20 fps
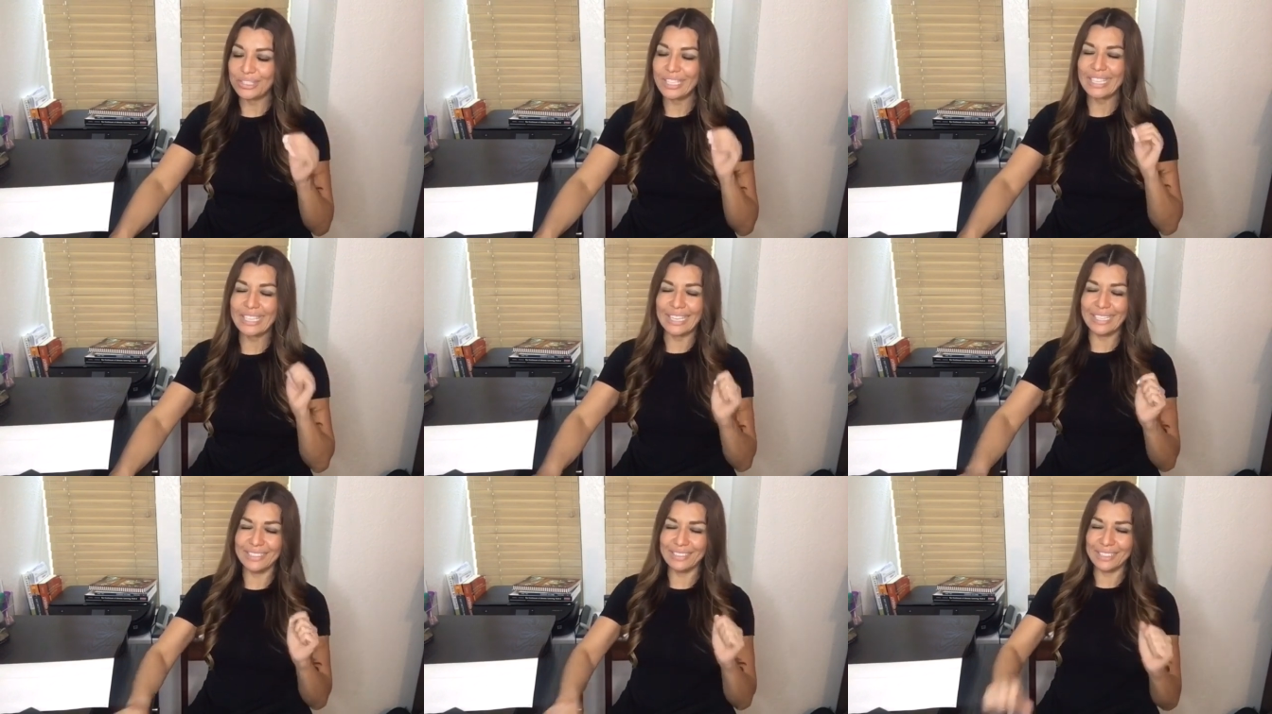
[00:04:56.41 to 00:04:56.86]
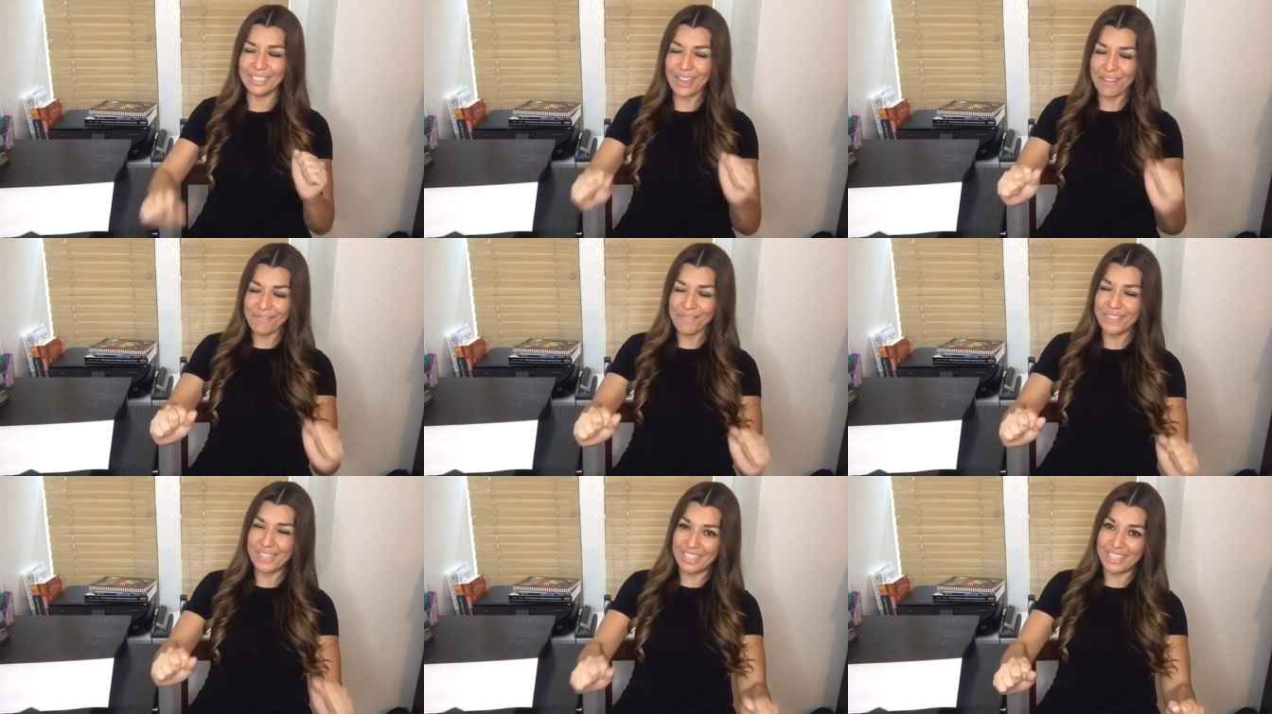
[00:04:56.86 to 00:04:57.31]
Like, I
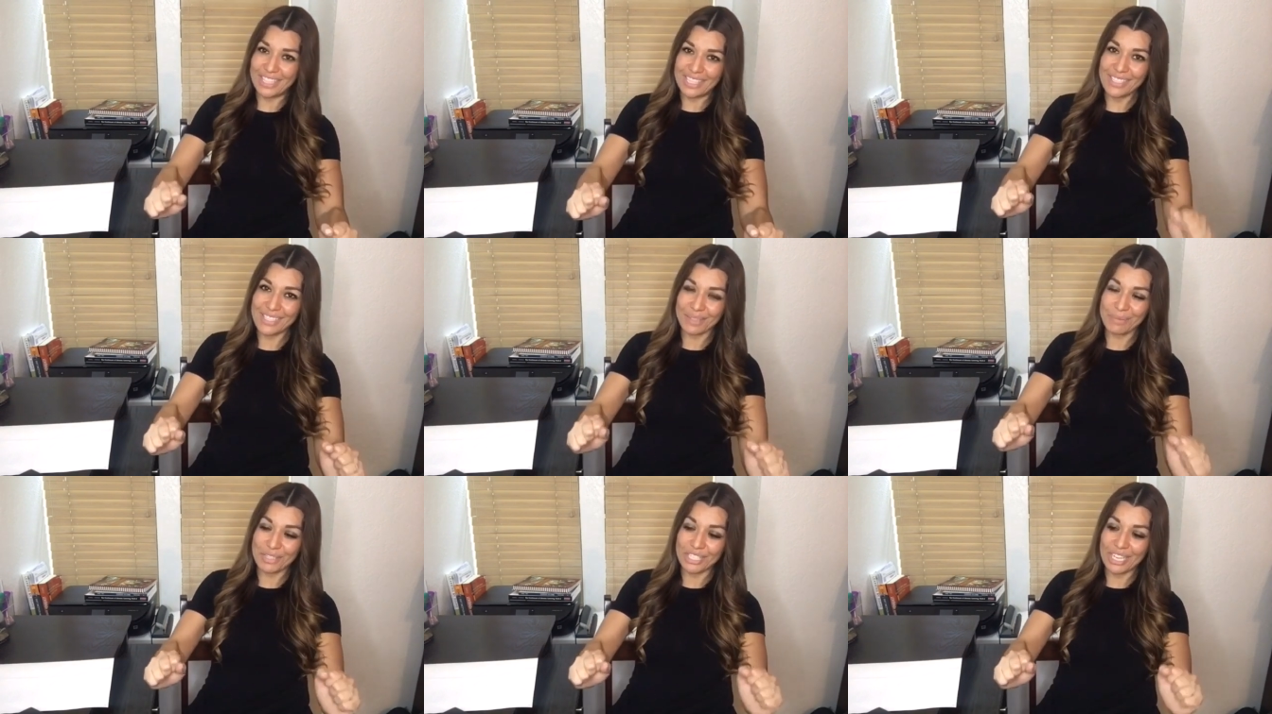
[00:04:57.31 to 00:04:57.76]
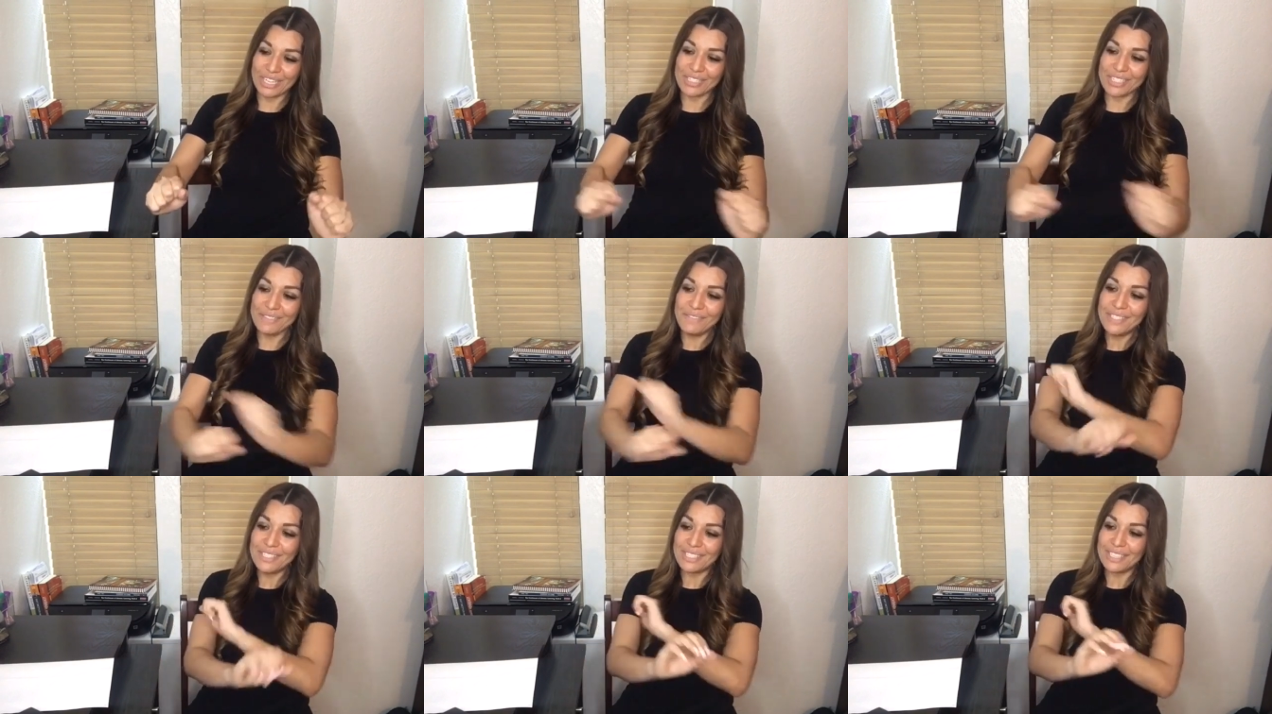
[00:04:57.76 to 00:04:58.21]
love this
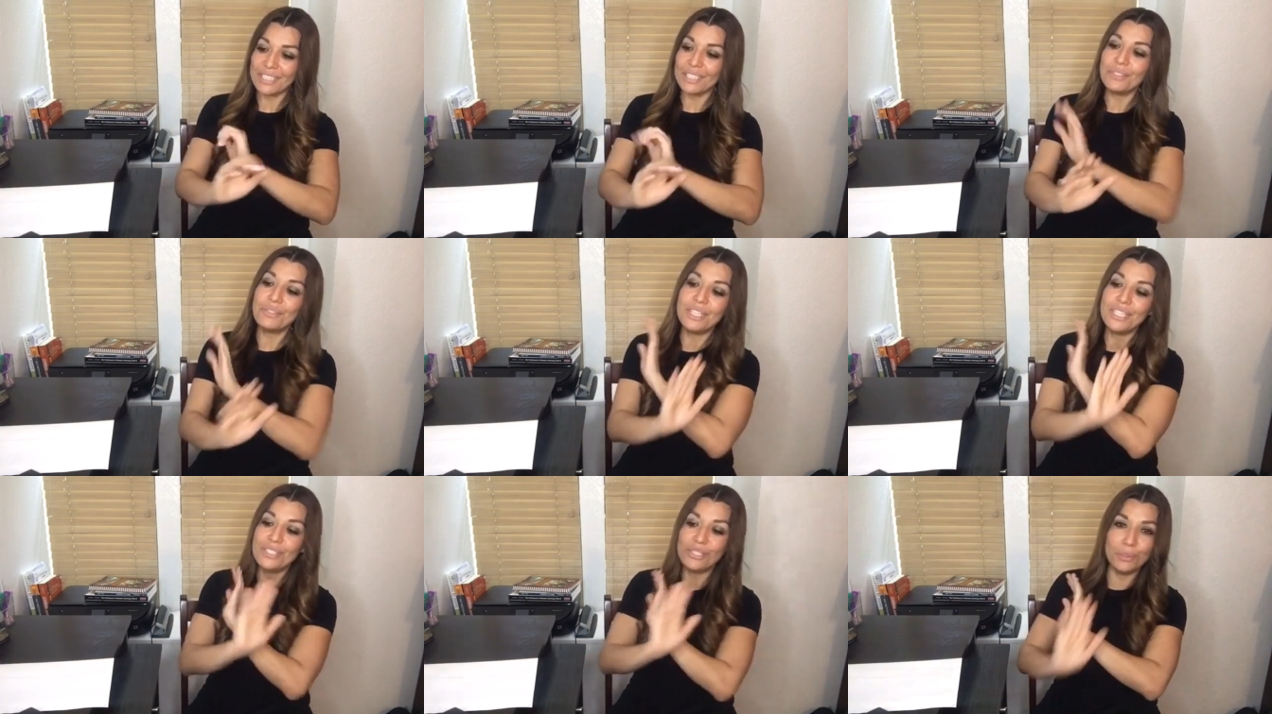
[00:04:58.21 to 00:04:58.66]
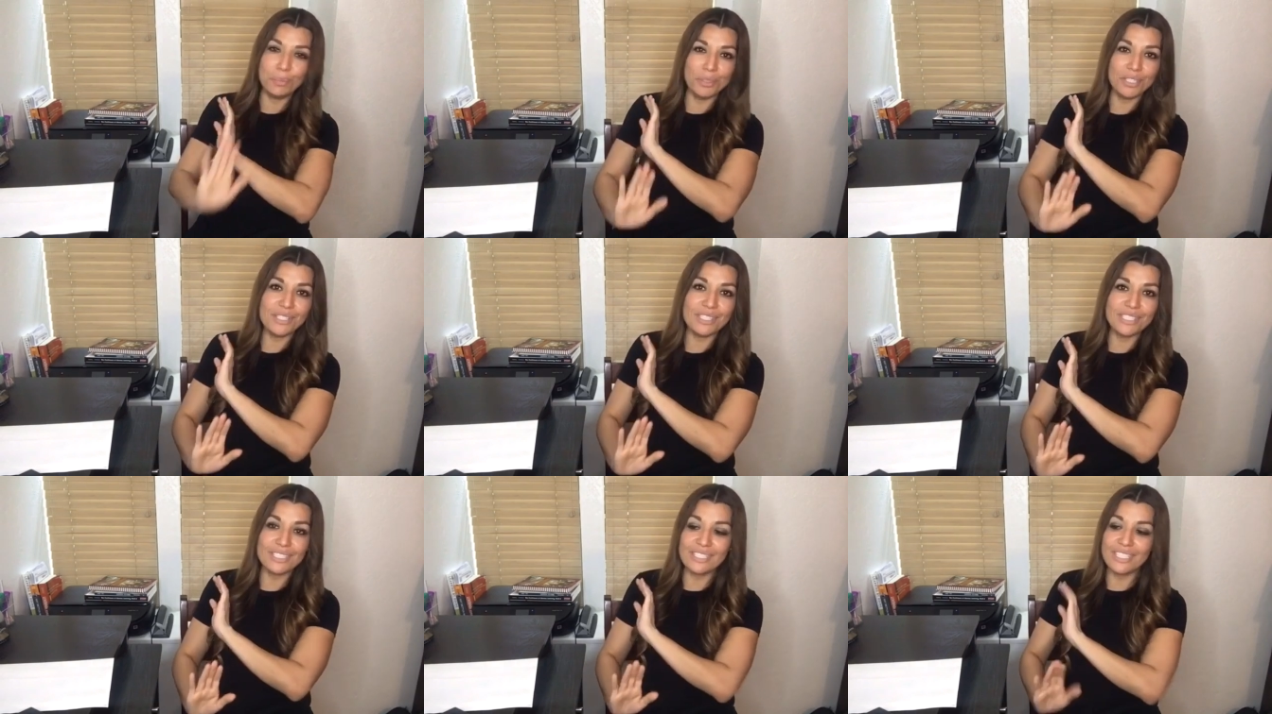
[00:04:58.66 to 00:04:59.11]
objective in second grade,
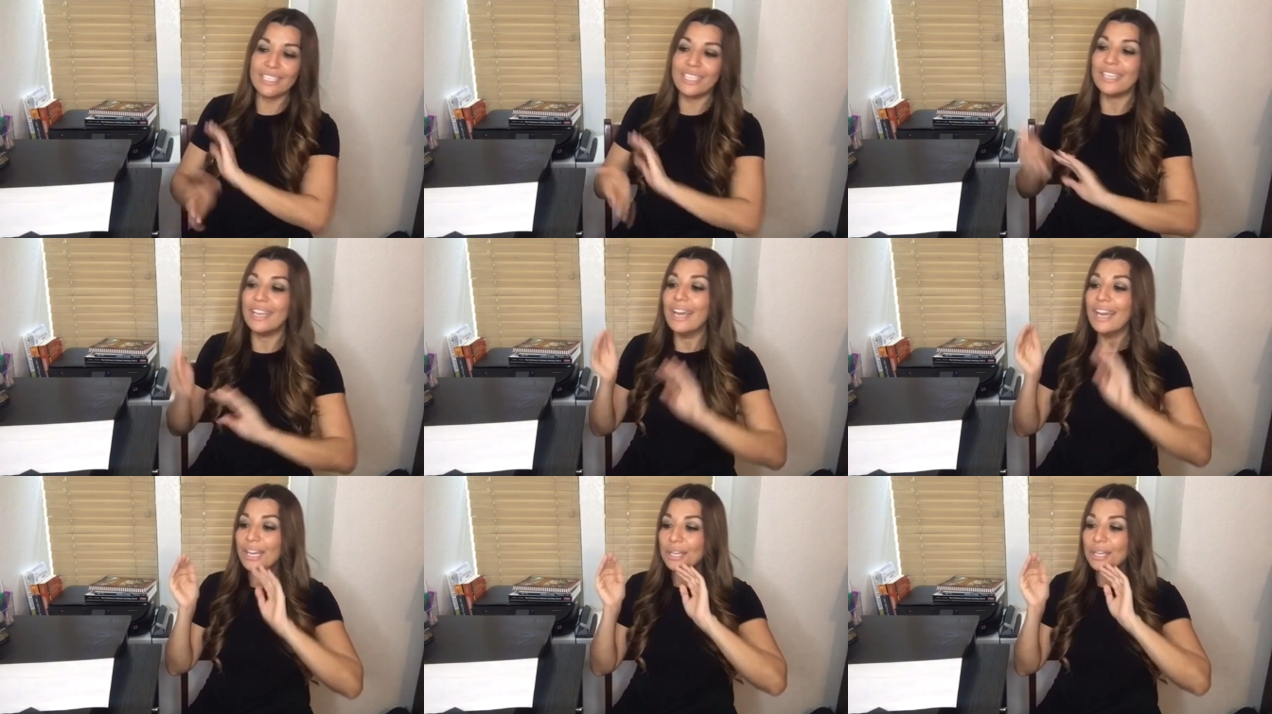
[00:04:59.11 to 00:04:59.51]
2.6D.